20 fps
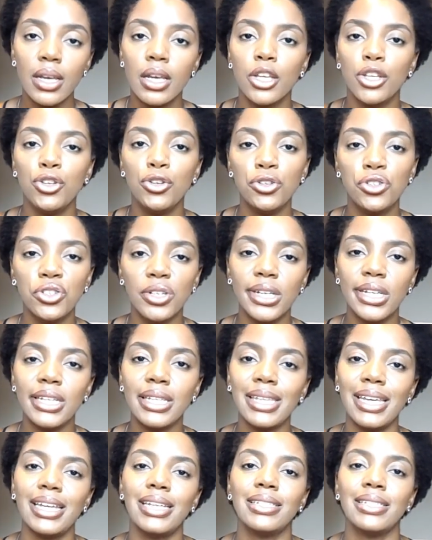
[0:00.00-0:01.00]
Usually
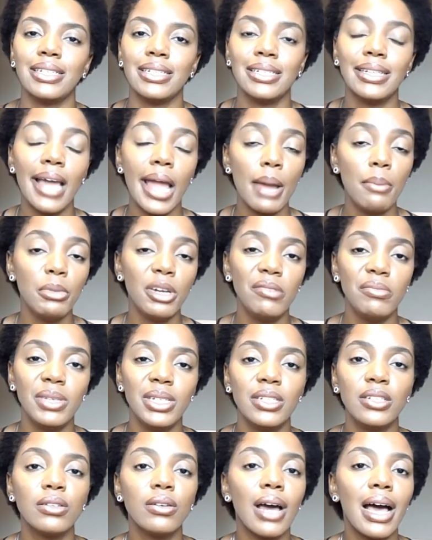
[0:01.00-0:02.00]
there is a time
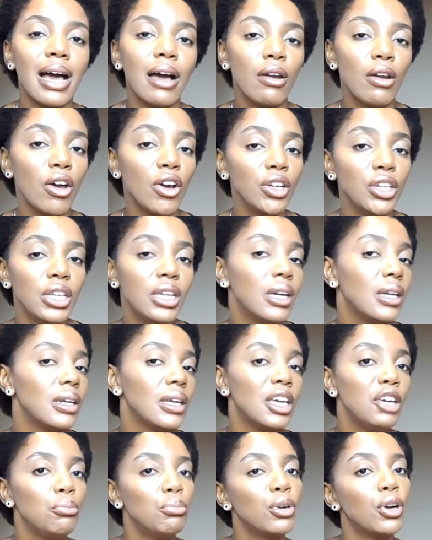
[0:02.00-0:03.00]
limit to how long you can
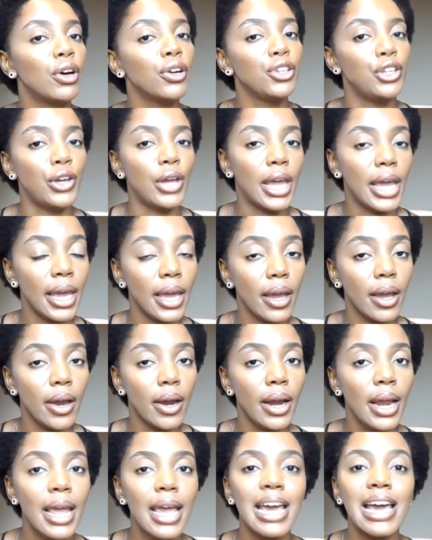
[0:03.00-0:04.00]
keep it on your hair,
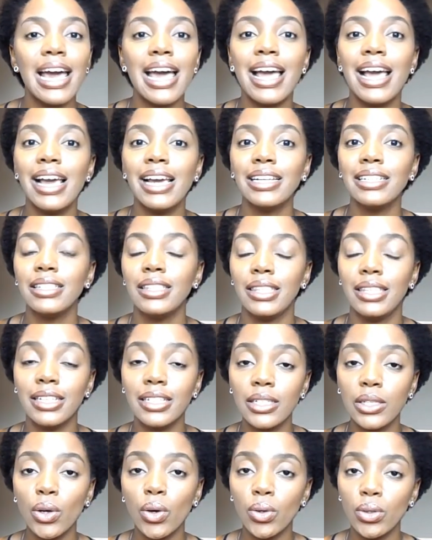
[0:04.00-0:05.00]
and
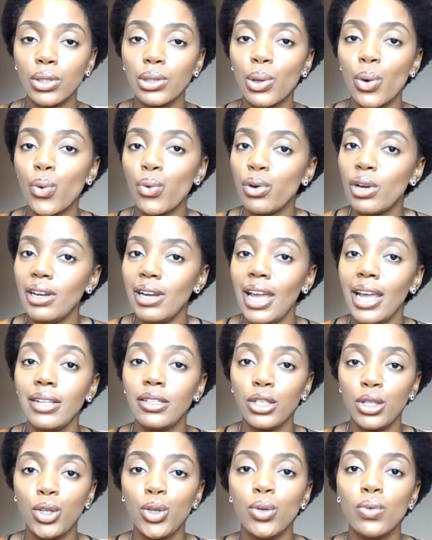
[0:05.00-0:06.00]
this also
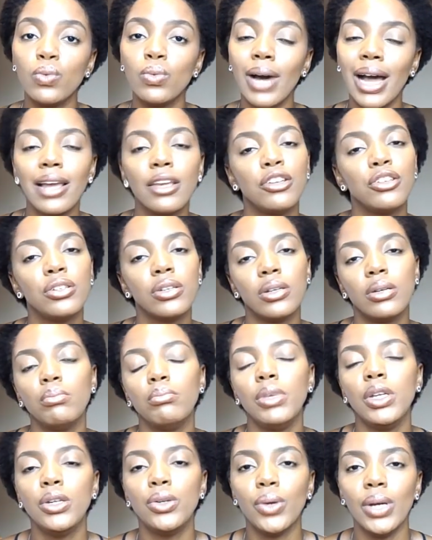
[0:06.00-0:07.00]
relates to why you shouldn't
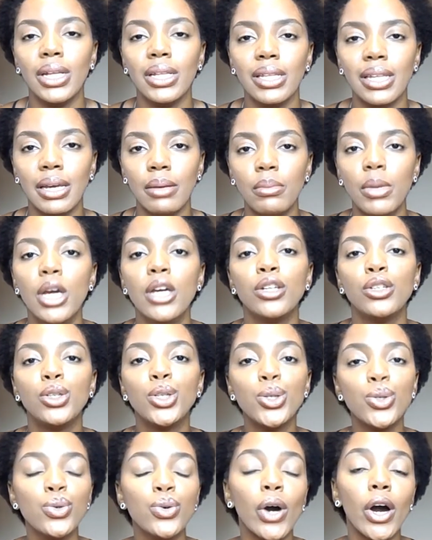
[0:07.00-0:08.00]
be doing them
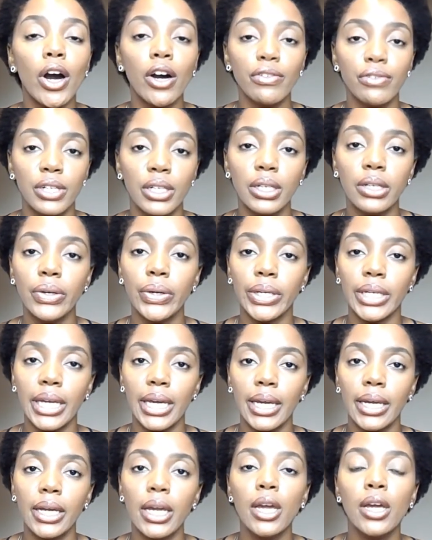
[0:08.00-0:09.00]
too often,
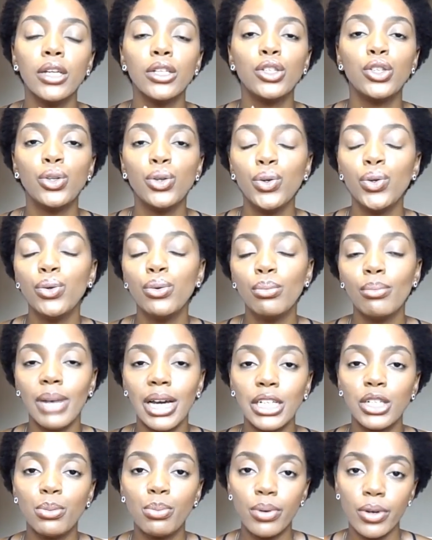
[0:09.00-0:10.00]
okay? Too
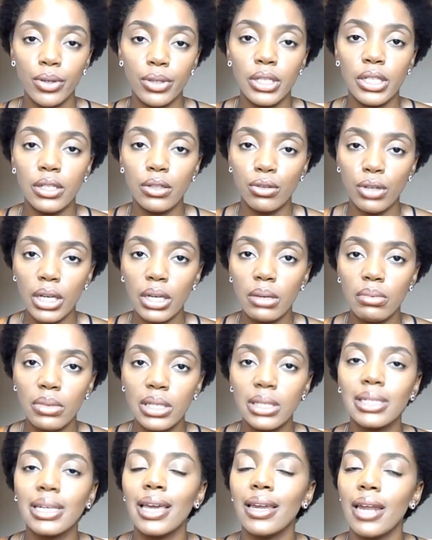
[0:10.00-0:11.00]
much protein
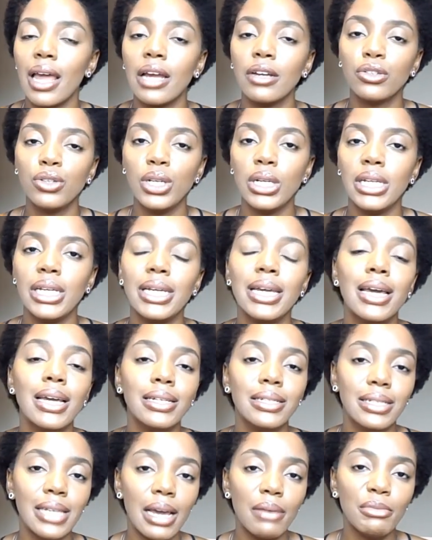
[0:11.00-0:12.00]
treatments can actually
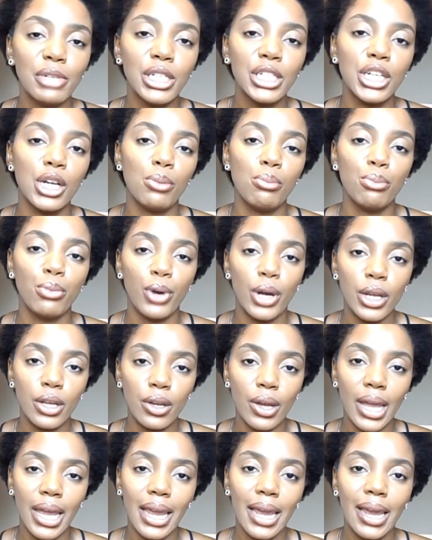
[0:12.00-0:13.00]
damage and break
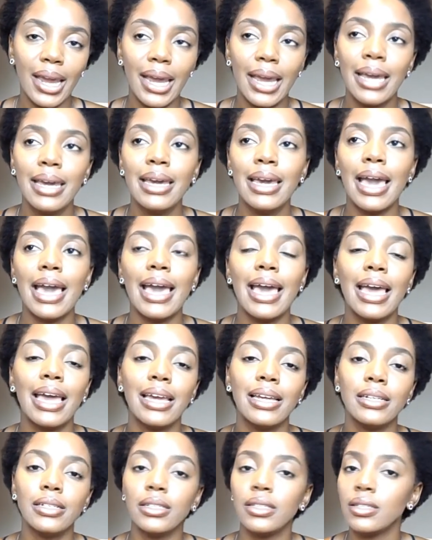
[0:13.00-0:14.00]
your hair,
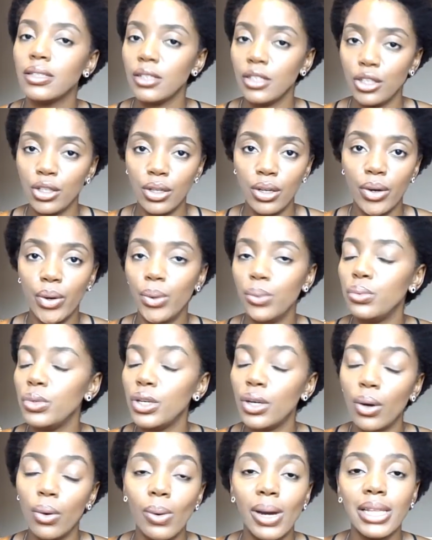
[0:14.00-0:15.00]
and you know, we
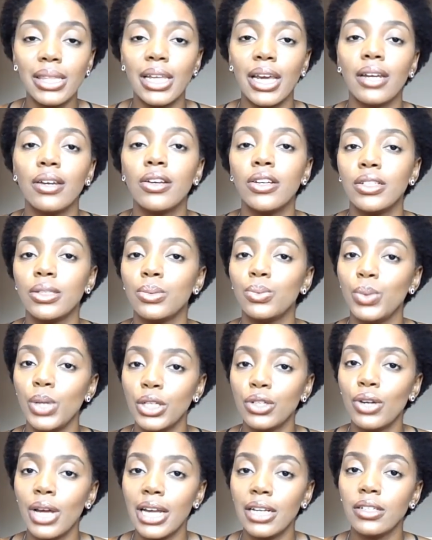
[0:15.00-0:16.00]
don't want that, because we're
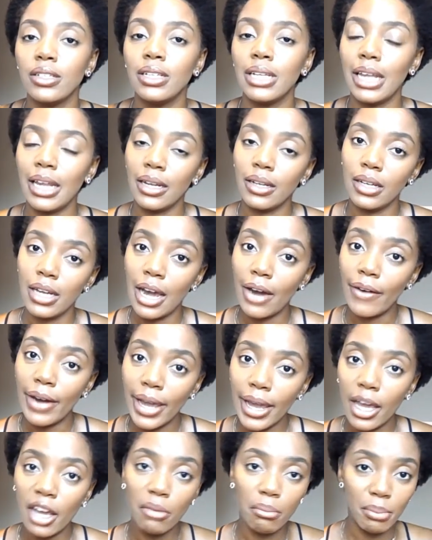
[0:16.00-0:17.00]
trying to get our
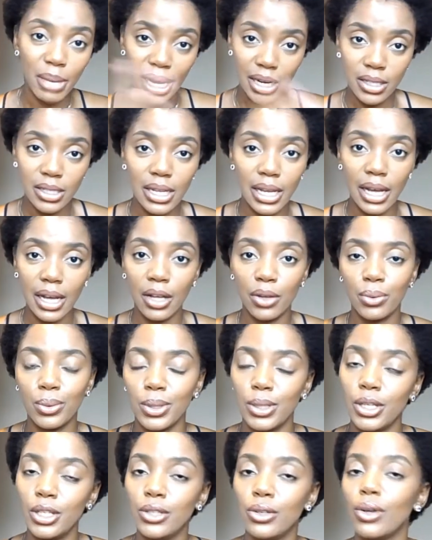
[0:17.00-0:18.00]
hair back to health. We're
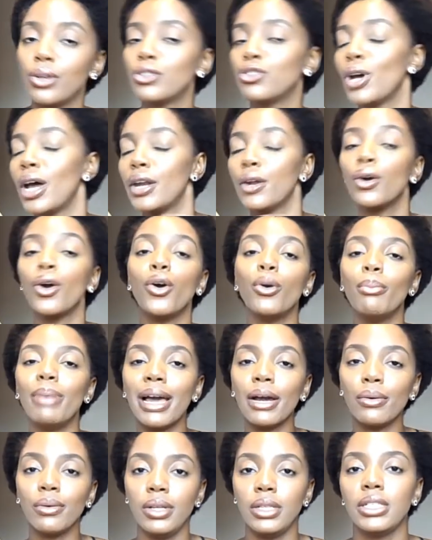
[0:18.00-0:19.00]
not trying to go
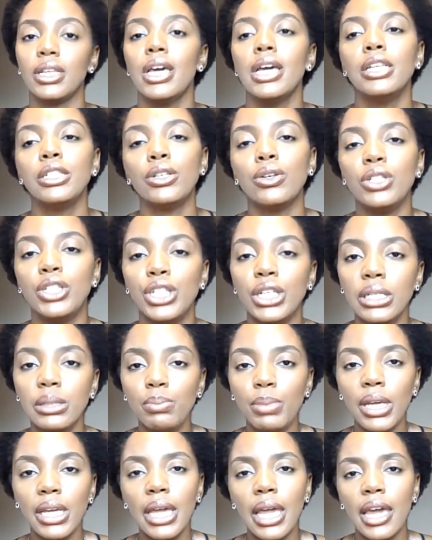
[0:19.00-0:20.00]
backwards. So just
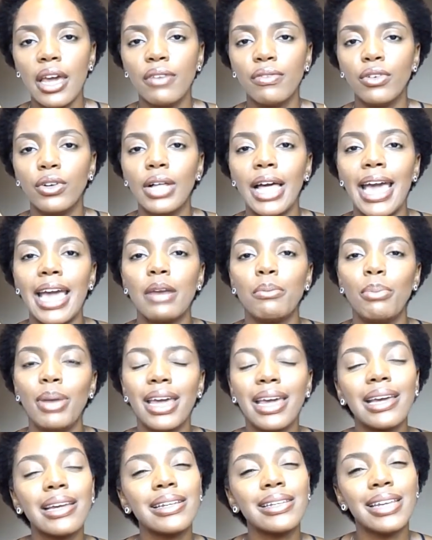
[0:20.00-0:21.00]
be careful and
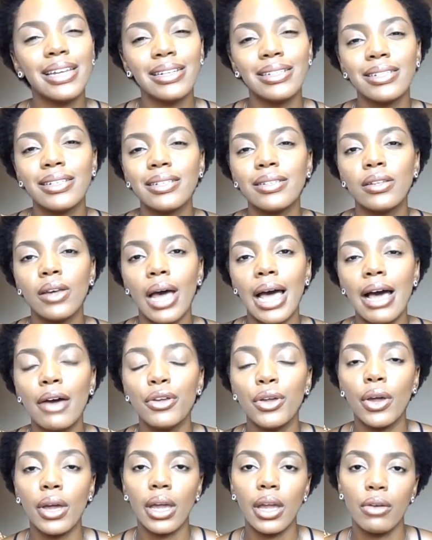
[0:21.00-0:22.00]
pay attention to how
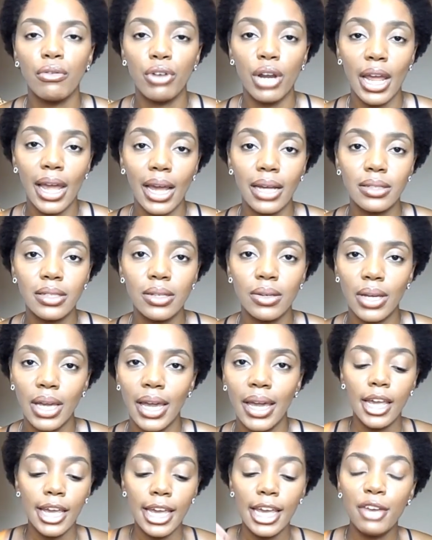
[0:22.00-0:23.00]
your hair reacts,
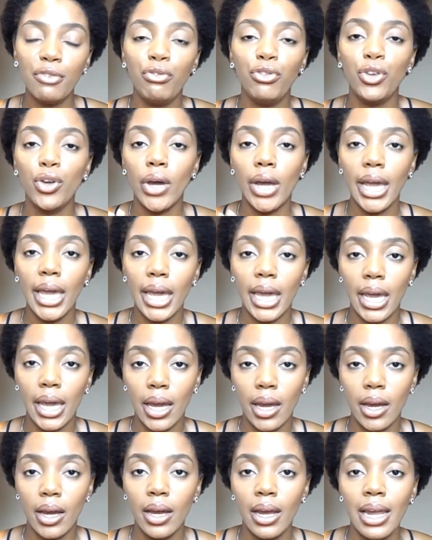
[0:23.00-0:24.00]
okay? If your
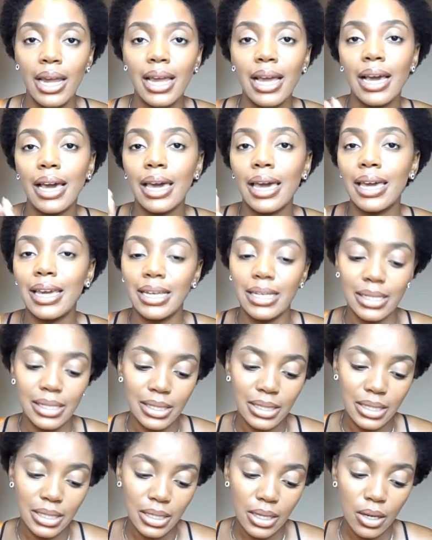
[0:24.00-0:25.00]
hair
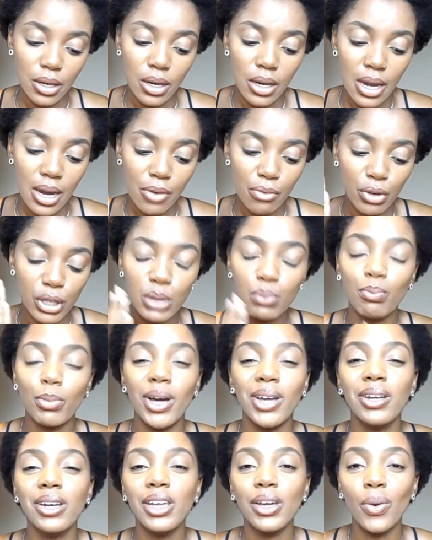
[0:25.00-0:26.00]
is
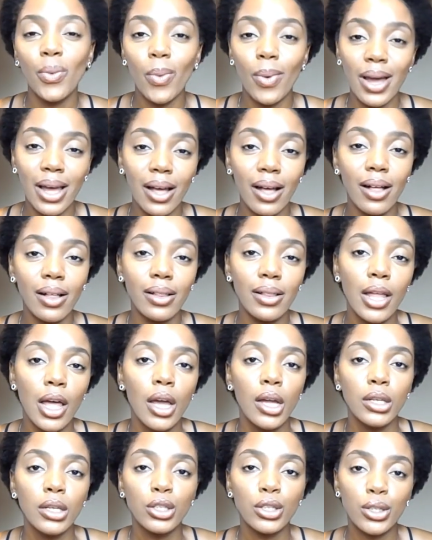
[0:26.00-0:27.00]
responding well
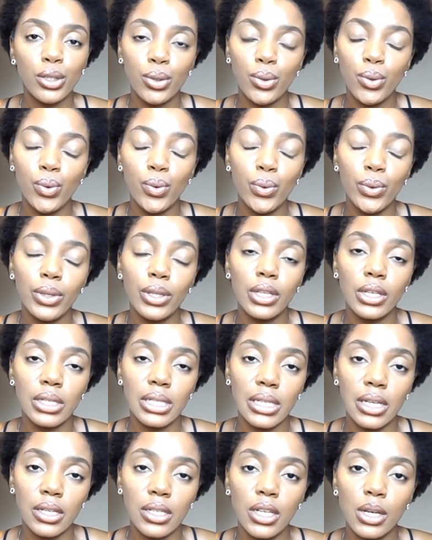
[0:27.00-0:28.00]
to the
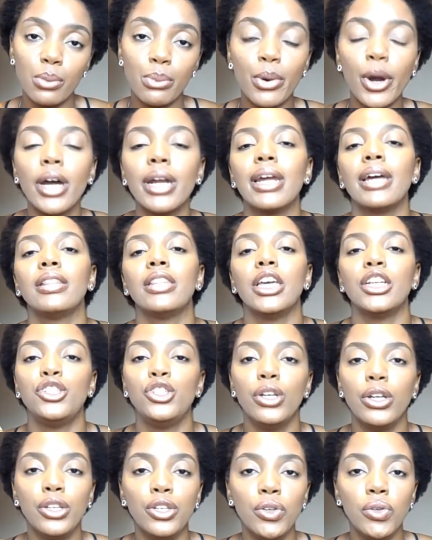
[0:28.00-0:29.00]
certain product that
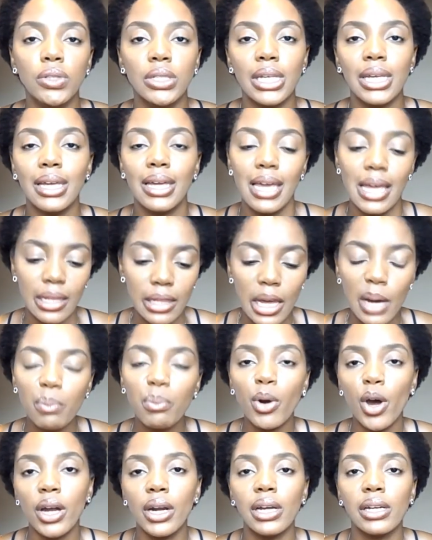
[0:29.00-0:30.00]
you're using, that
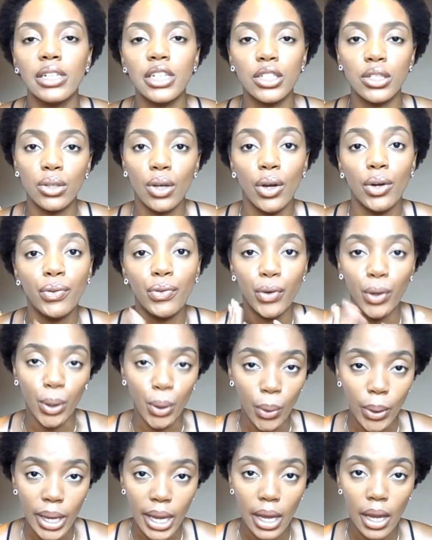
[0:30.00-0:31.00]
product is good for
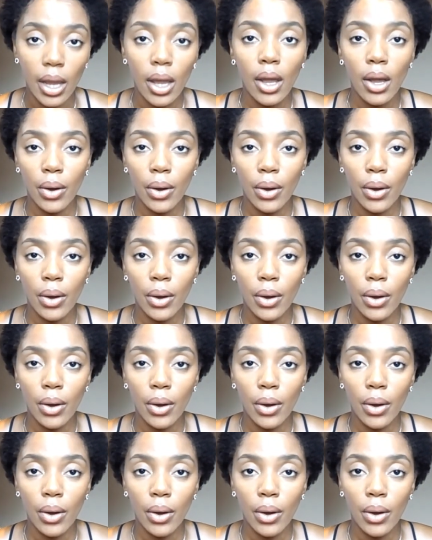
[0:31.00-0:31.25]
your hair.